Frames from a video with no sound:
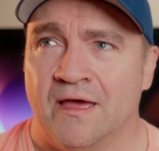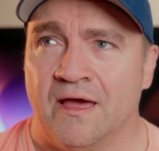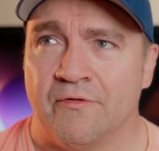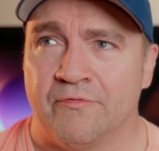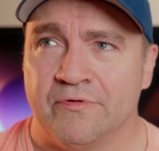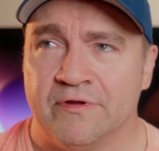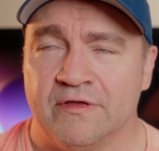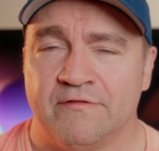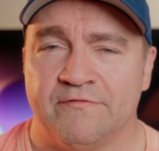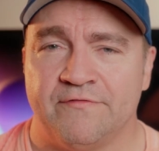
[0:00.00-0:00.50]

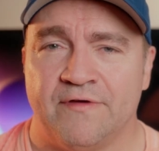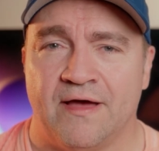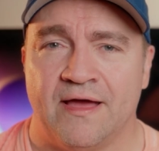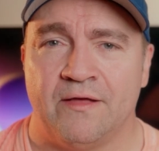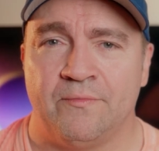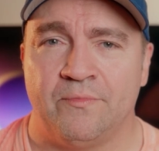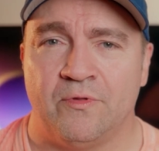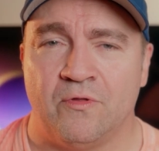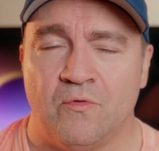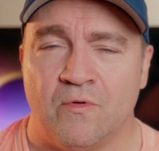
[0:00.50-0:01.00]
a real
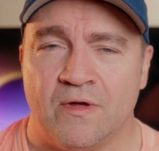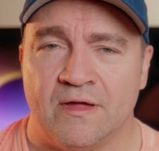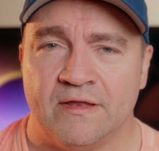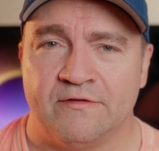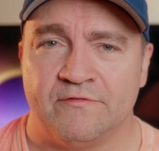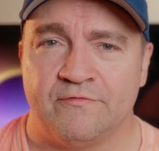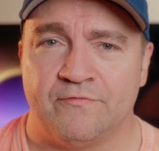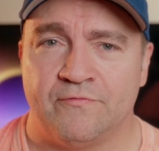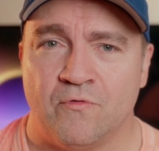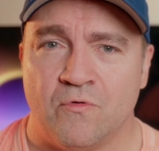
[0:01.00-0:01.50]
viable
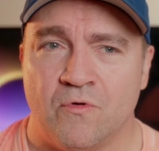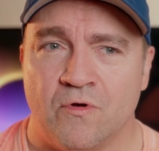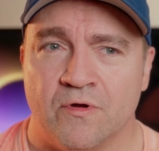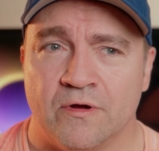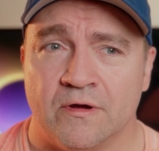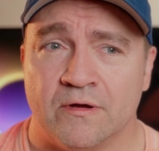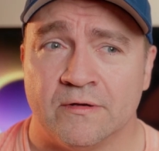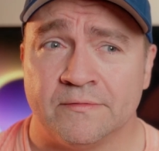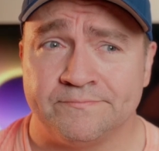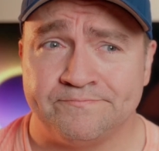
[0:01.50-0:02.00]
one
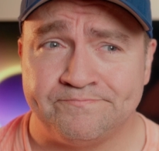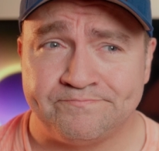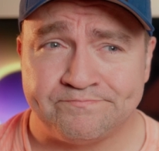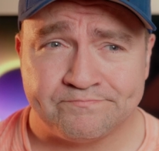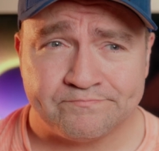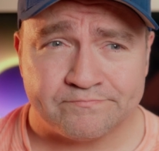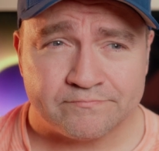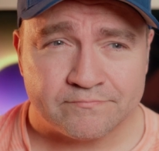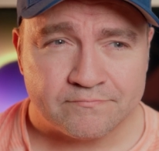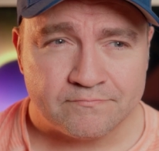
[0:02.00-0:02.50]
for
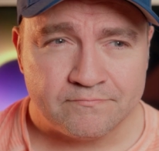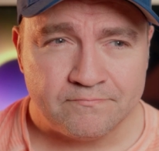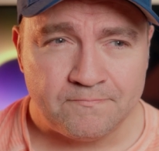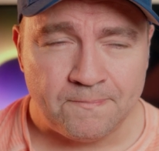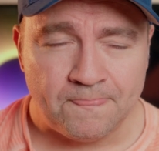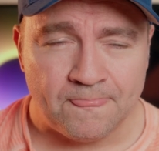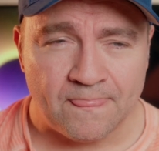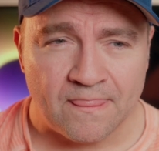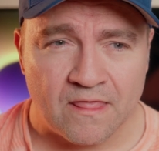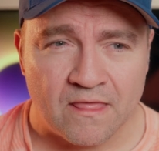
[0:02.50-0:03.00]

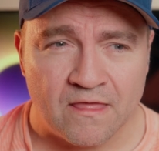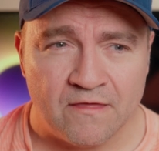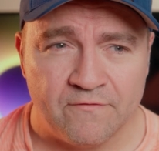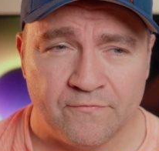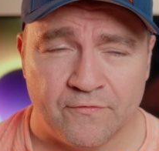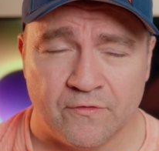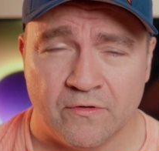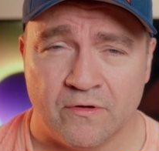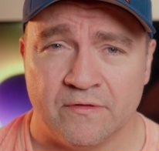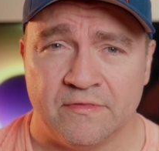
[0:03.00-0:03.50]

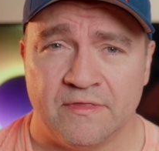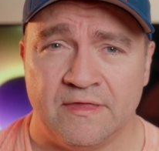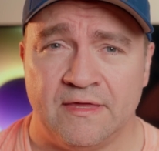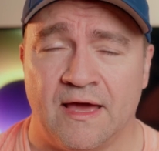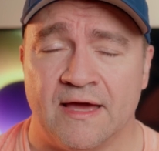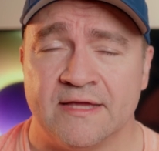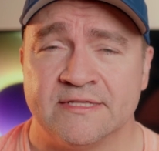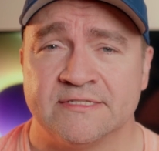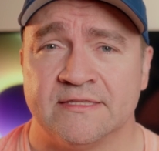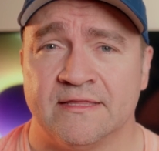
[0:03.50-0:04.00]
the
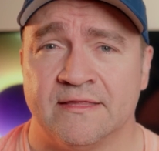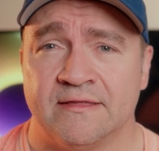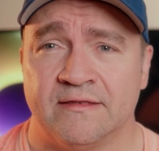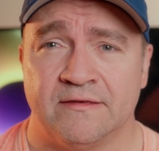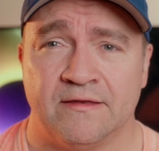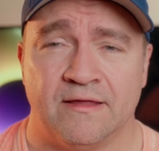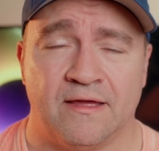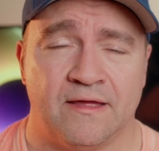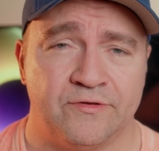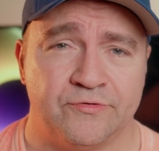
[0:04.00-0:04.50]

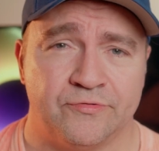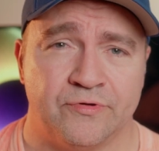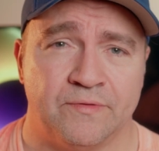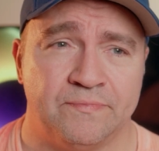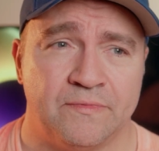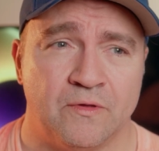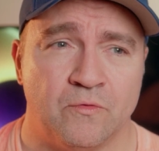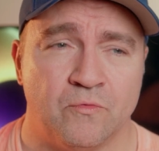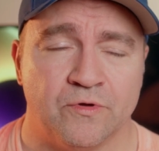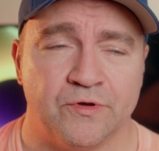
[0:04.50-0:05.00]
Iceland
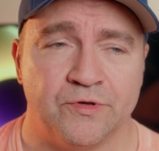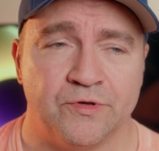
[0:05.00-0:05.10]
trip that we're